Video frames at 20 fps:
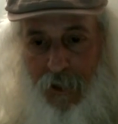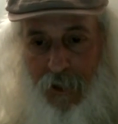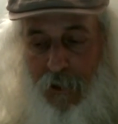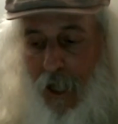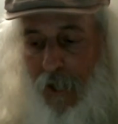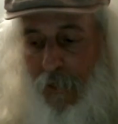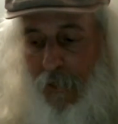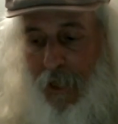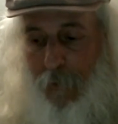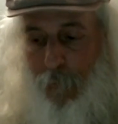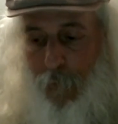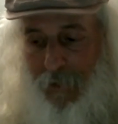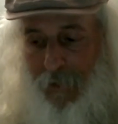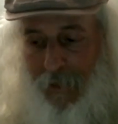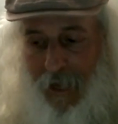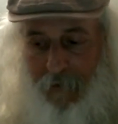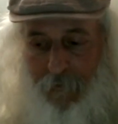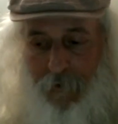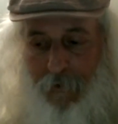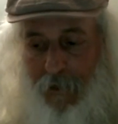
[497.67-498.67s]
Nothing will
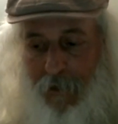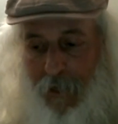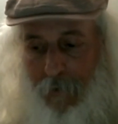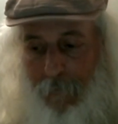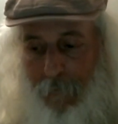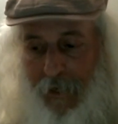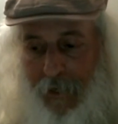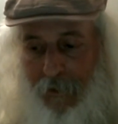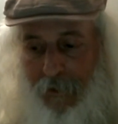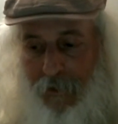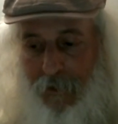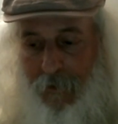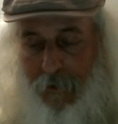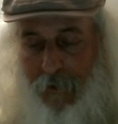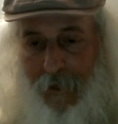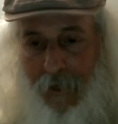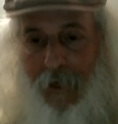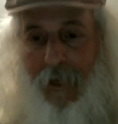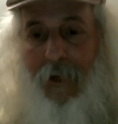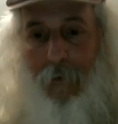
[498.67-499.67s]
ever come into
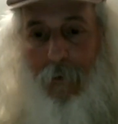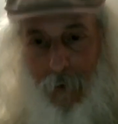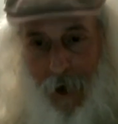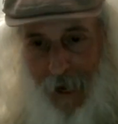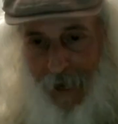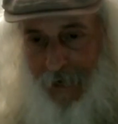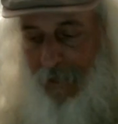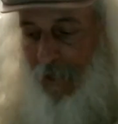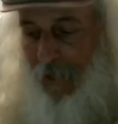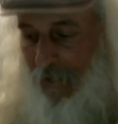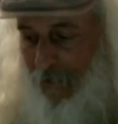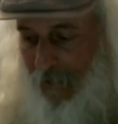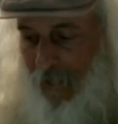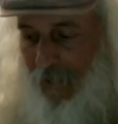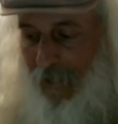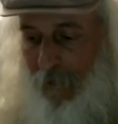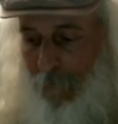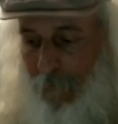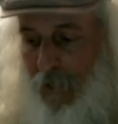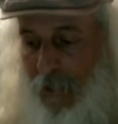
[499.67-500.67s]
right.
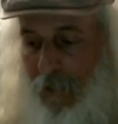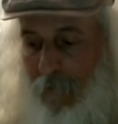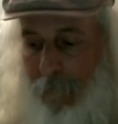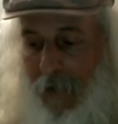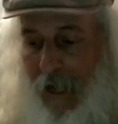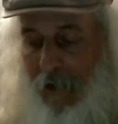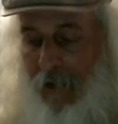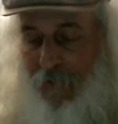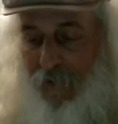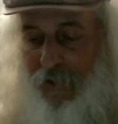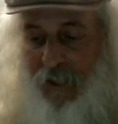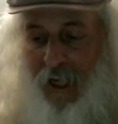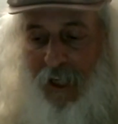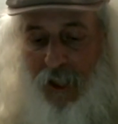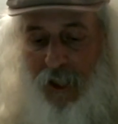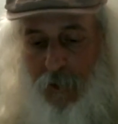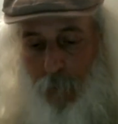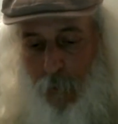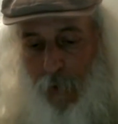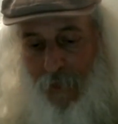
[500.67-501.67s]
Nothing comes into
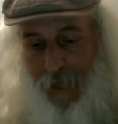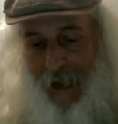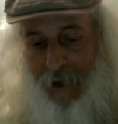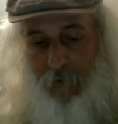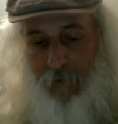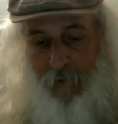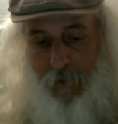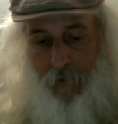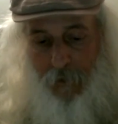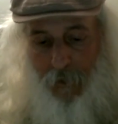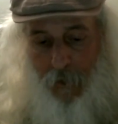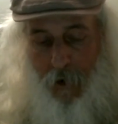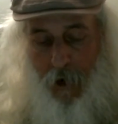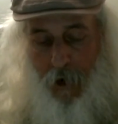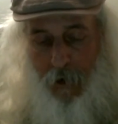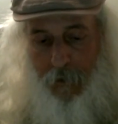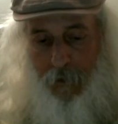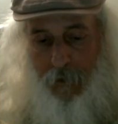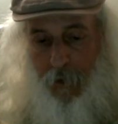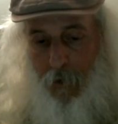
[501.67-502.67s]
manifestation without the
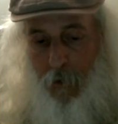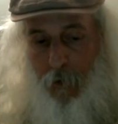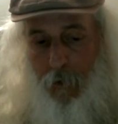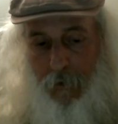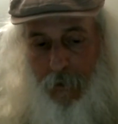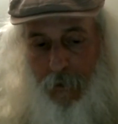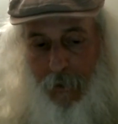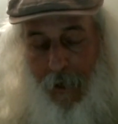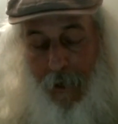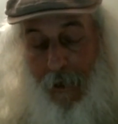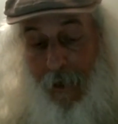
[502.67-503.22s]
thought to hold it.